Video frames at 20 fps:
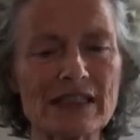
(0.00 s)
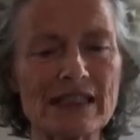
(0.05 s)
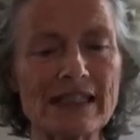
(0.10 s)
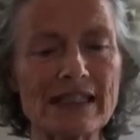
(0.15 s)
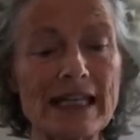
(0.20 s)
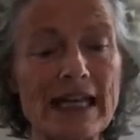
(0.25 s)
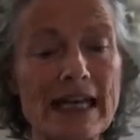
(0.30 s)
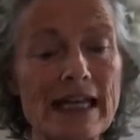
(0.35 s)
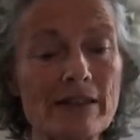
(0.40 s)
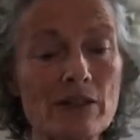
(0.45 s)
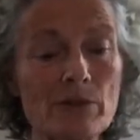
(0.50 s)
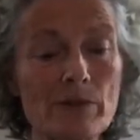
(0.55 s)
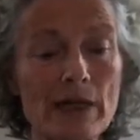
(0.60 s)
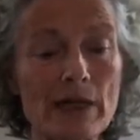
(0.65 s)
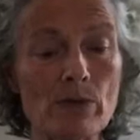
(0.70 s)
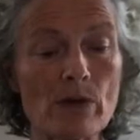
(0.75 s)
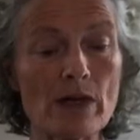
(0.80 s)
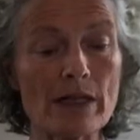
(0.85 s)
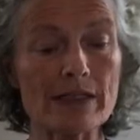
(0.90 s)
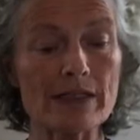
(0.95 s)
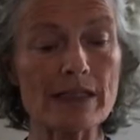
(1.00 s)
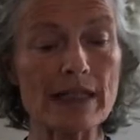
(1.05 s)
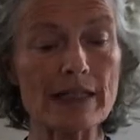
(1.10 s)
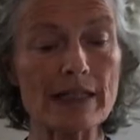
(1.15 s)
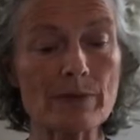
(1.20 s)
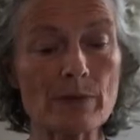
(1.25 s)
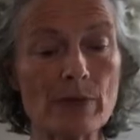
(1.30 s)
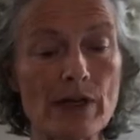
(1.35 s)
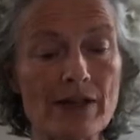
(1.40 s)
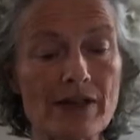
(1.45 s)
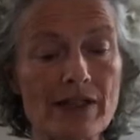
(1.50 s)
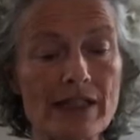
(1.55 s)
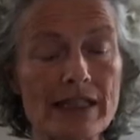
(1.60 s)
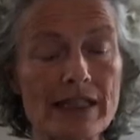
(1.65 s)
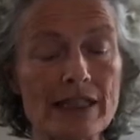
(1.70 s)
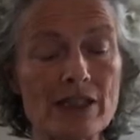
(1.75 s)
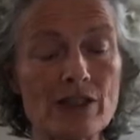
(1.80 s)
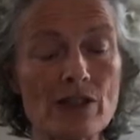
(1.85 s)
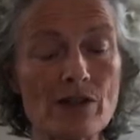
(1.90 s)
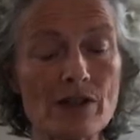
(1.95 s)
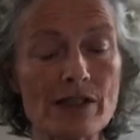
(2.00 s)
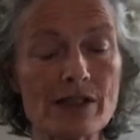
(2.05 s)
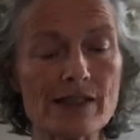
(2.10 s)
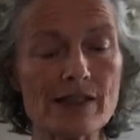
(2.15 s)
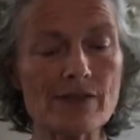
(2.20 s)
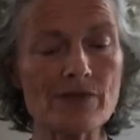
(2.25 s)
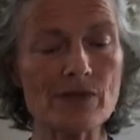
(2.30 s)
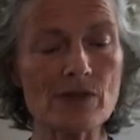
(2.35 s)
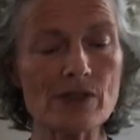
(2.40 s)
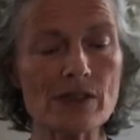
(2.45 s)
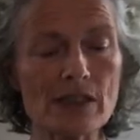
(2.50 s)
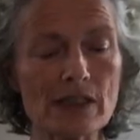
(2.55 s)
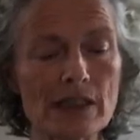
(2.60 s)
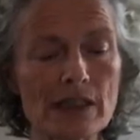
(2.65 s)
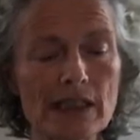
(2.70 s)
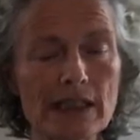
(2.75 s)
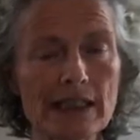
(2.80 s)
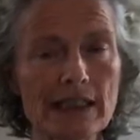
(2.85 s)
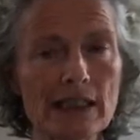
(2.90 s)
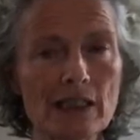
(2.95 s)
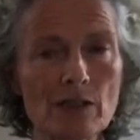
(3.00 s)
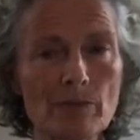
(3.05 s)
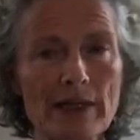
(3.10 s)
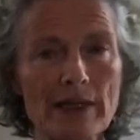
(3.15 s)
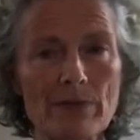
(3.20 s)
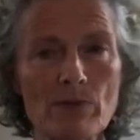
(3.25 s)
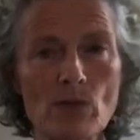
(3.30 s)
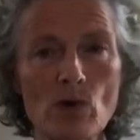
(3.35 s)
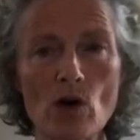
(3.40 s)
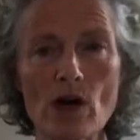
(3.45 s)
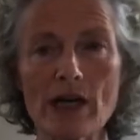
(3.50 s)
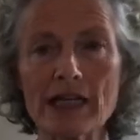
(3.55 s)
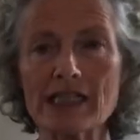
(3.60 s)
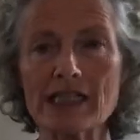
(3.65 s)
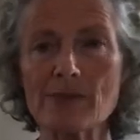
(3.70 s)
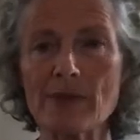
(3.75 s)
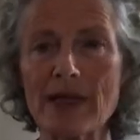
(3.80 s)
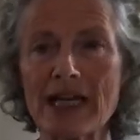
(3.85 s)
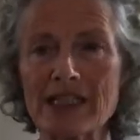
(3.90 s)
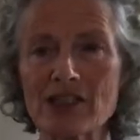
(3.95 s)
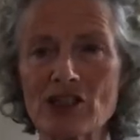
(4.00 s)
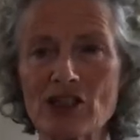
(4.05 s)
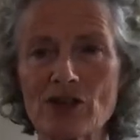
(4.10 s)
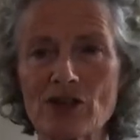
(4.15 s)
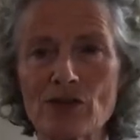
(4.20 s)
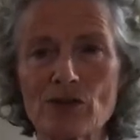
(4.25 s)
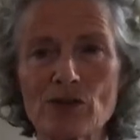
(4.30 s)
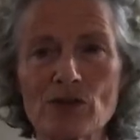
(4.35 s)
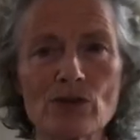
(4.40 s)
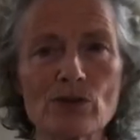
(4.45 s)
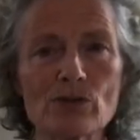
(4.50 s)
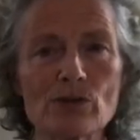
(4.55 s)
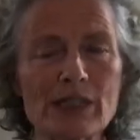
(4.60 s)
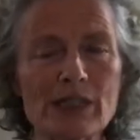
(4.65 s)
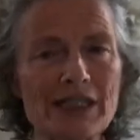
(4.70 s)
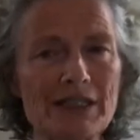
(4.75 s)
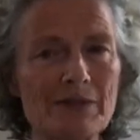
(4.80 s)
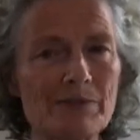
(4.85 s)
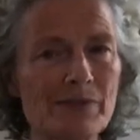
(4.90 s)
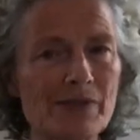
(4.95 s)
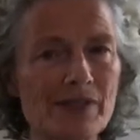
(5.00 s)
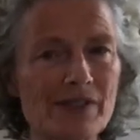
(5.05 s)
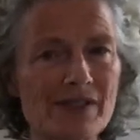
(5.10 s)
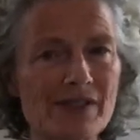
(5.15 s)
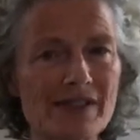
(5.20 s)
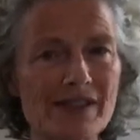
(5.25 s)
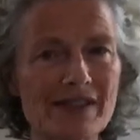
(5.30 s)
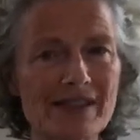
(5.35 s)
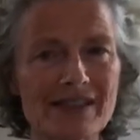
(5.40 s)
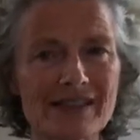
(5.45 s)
Again, you might want to take a breath in and notice if there's a little bit more expansion through the ribs